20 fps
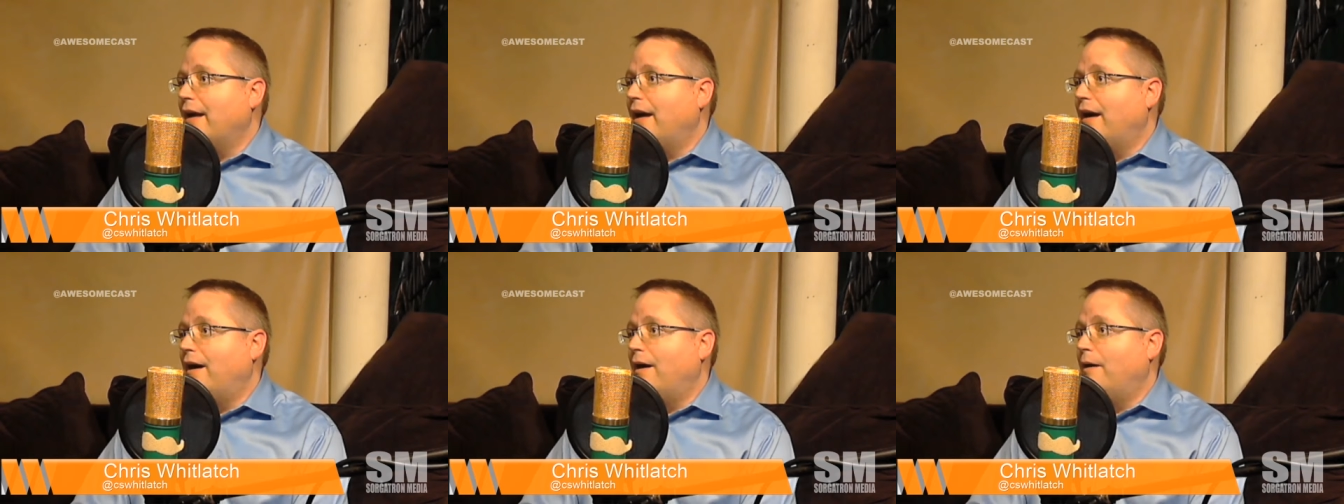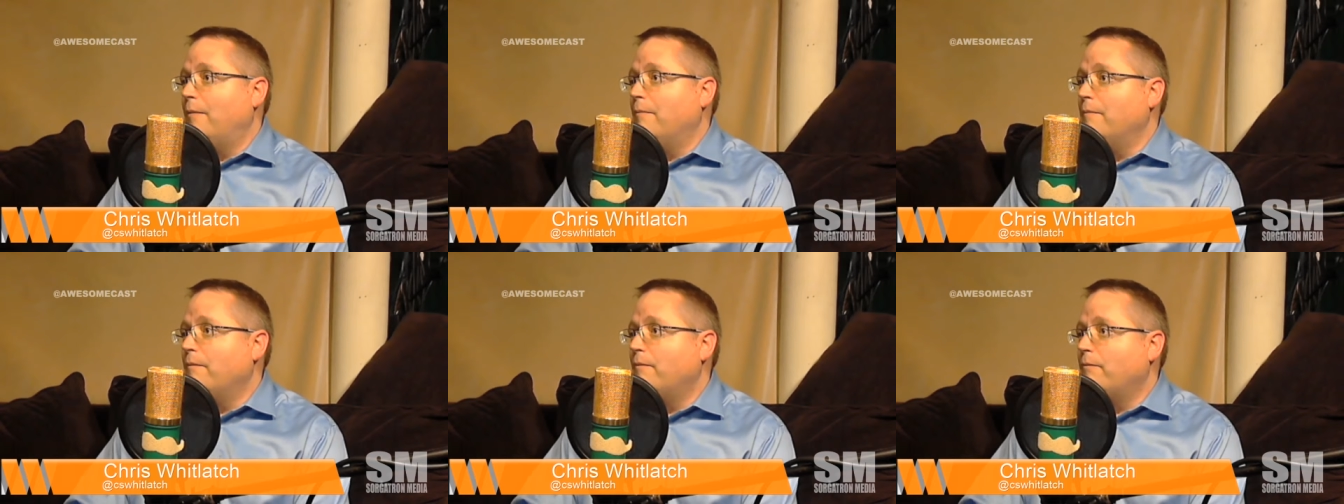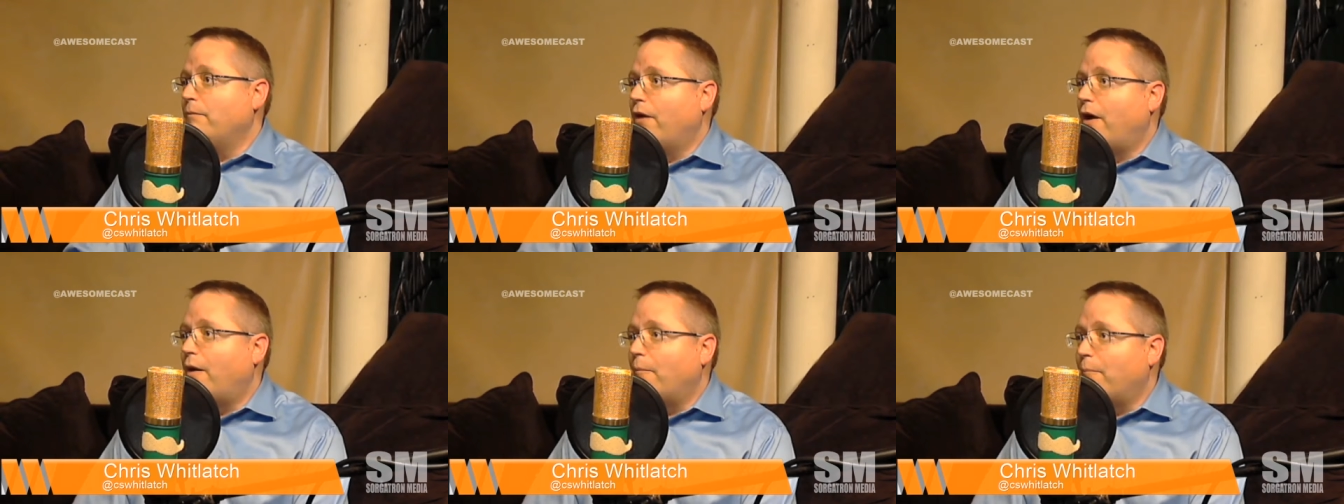
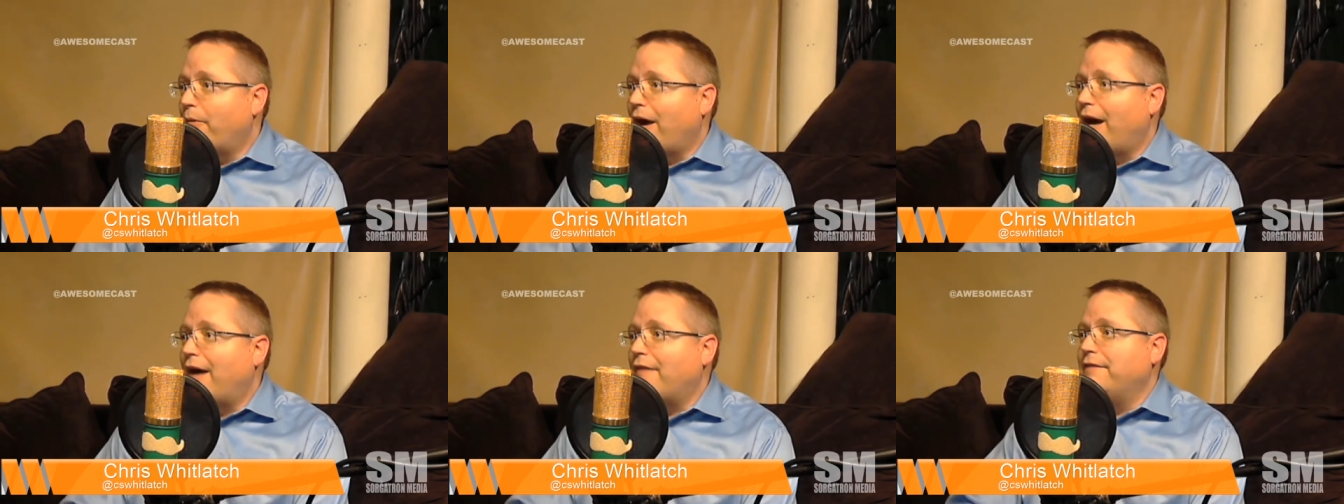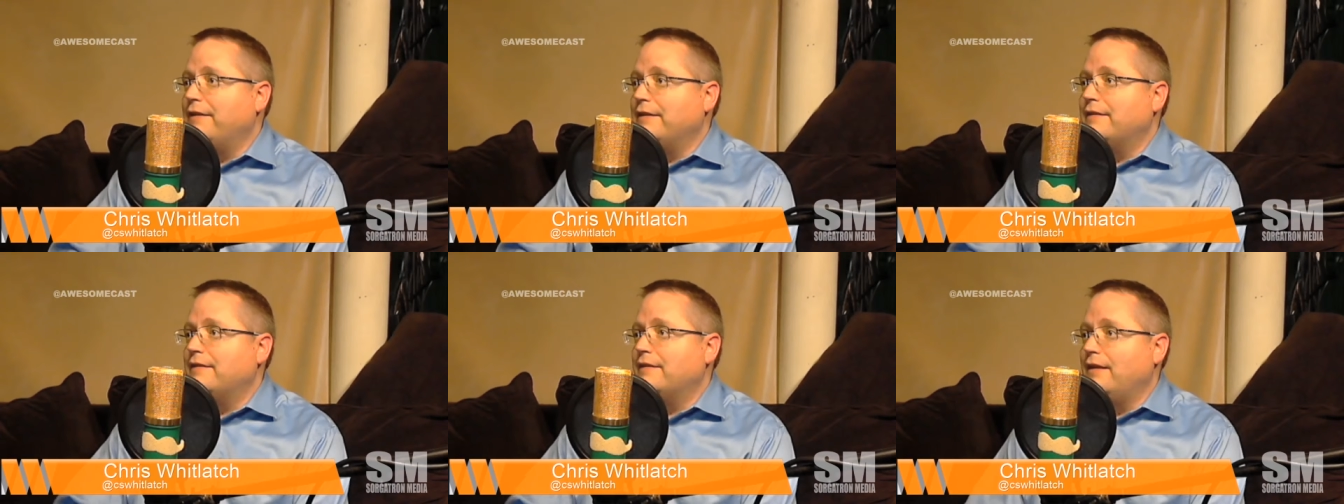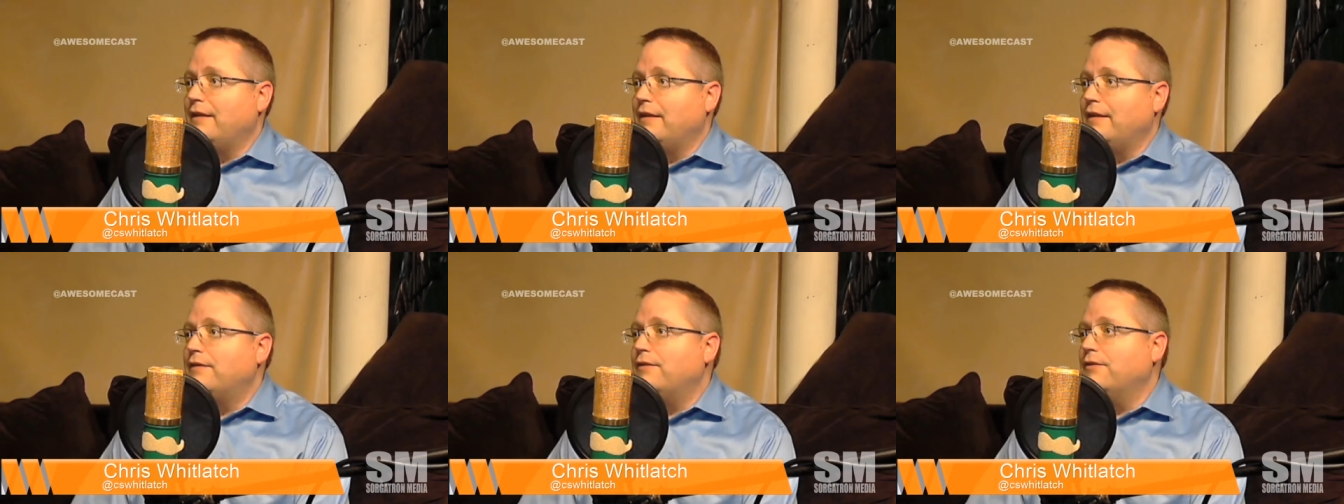Nonprofits
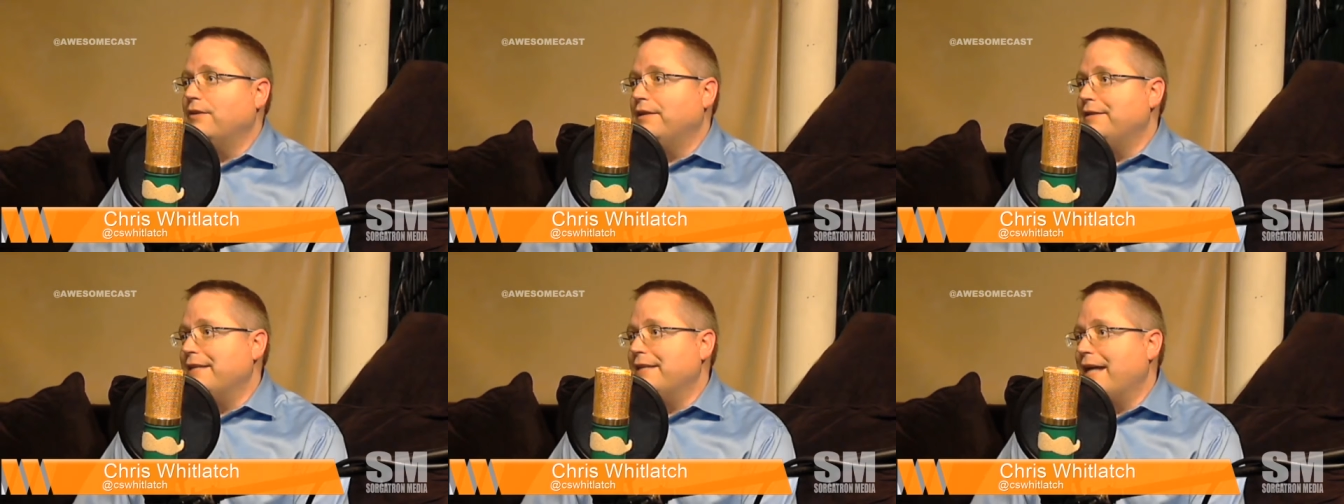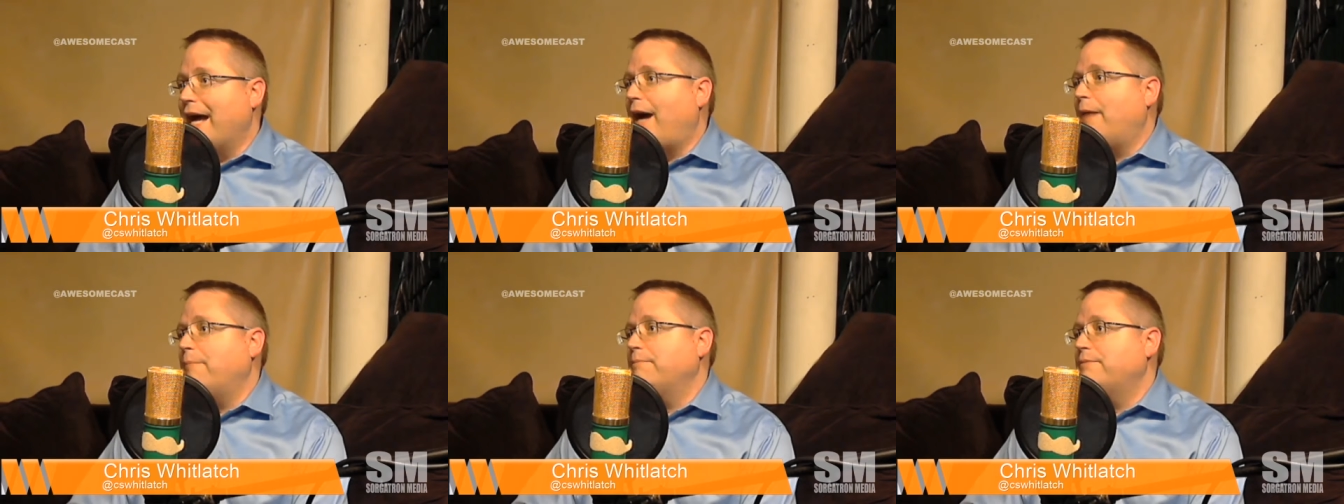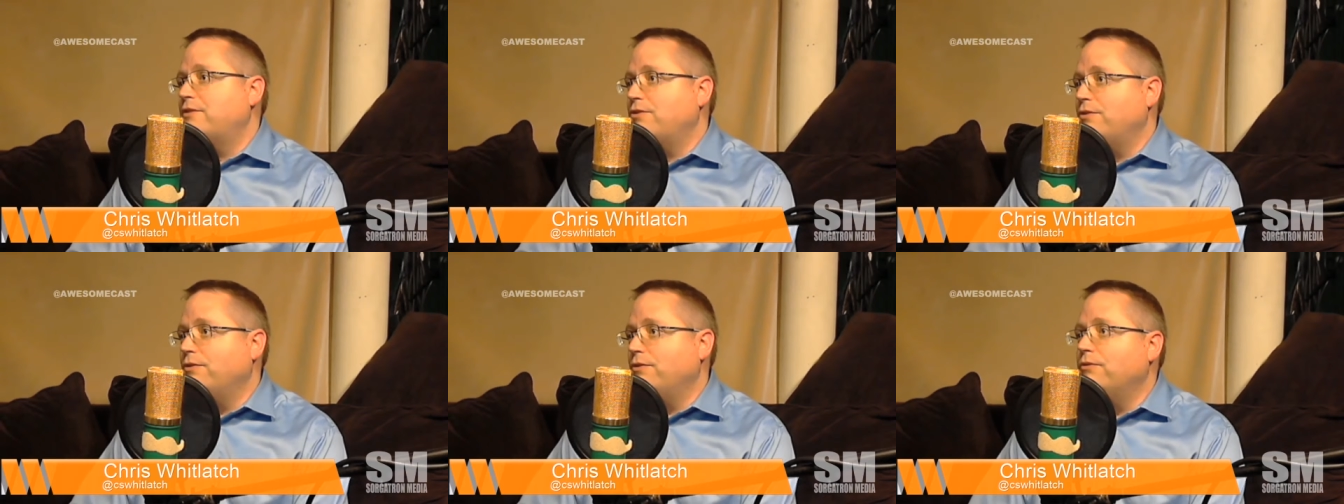need to
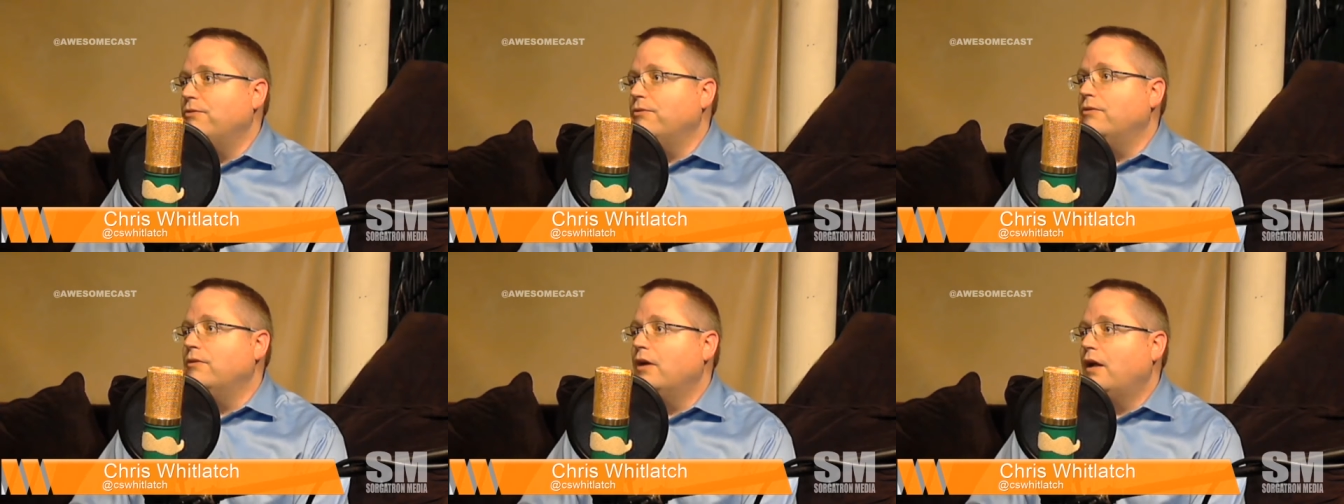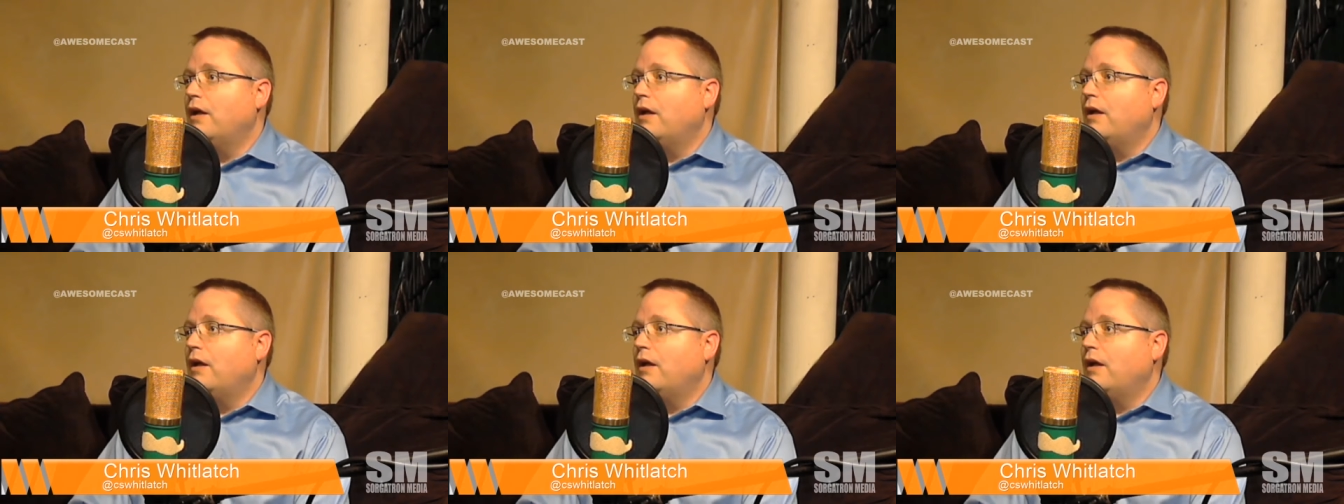adapt to